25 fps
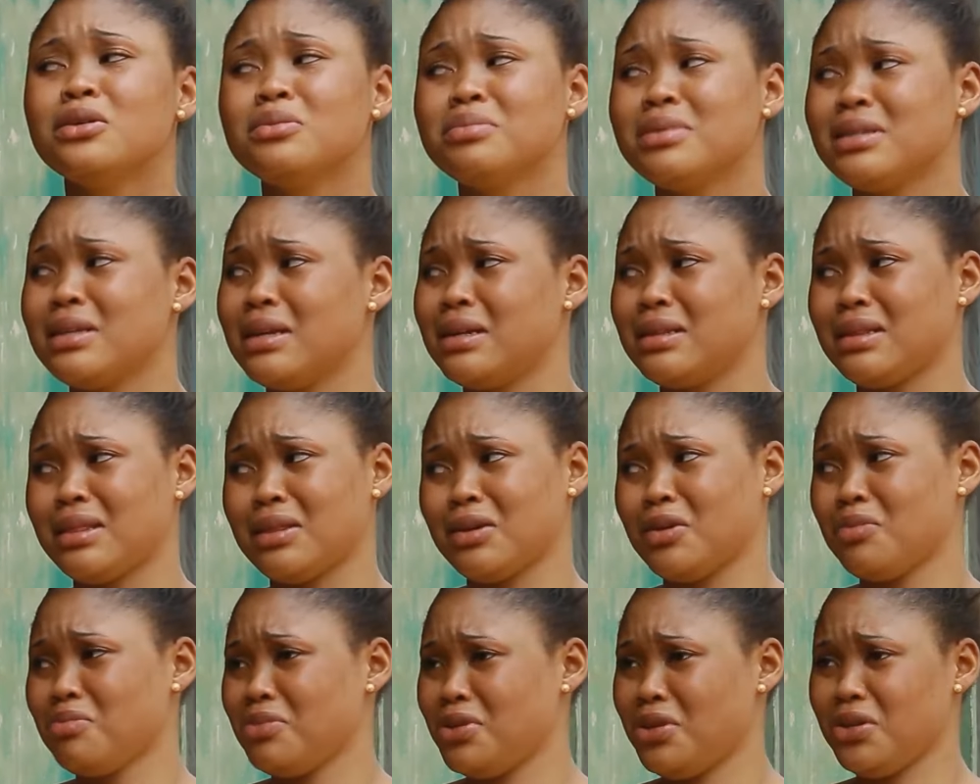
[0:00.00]
Obinna,
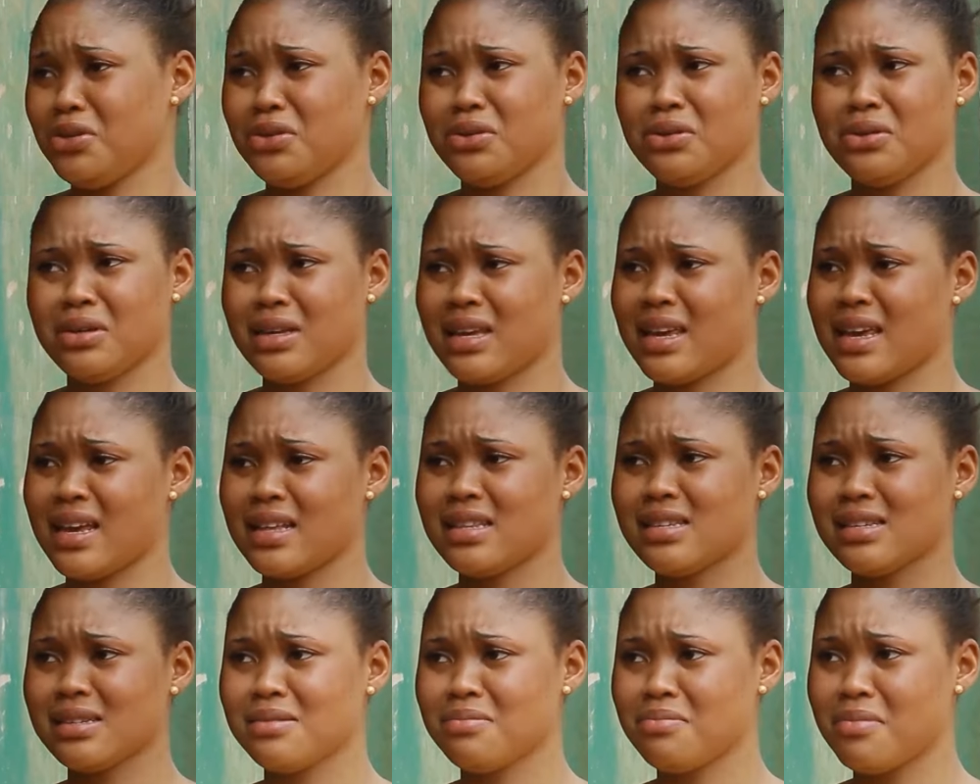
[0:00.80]
tell me you're not
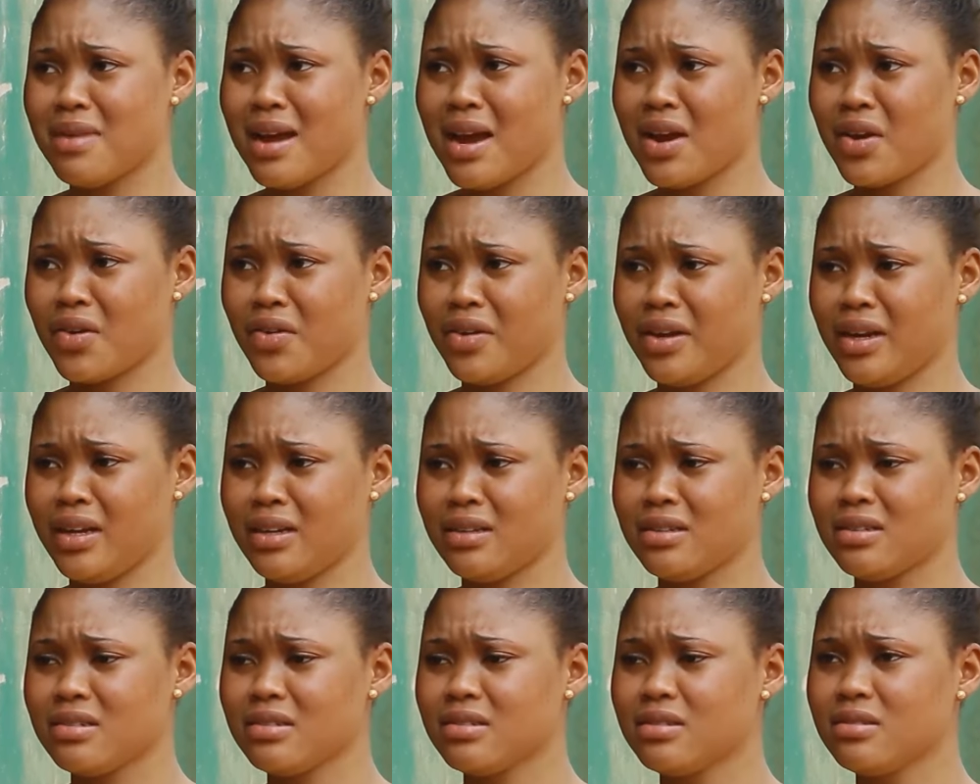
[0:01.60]
getting
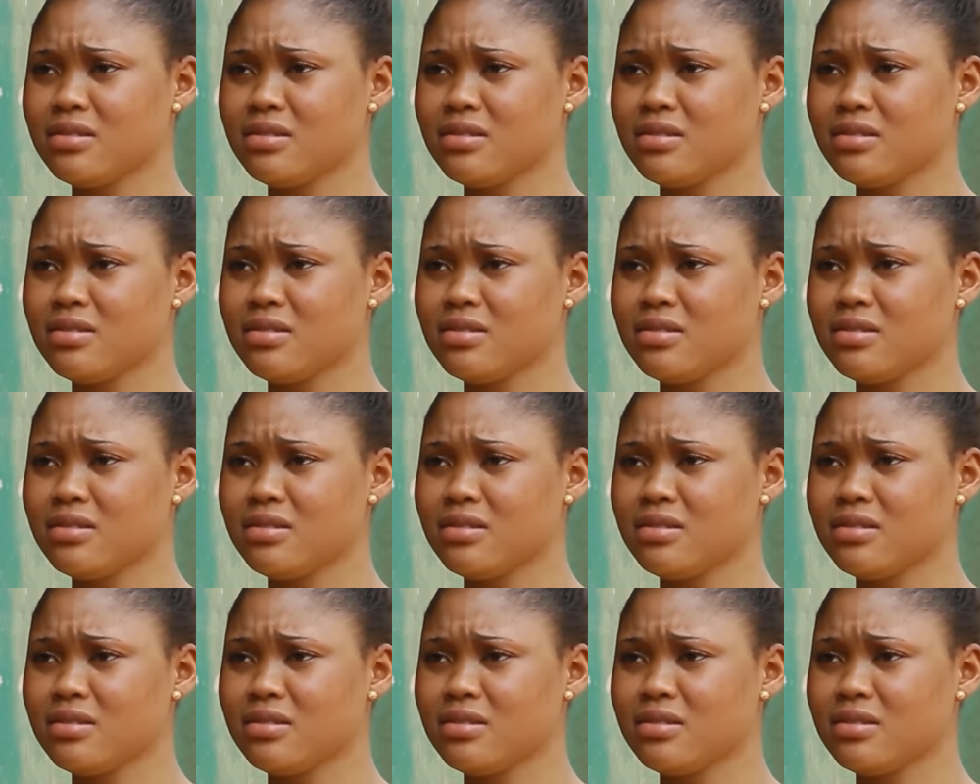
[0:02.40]
married.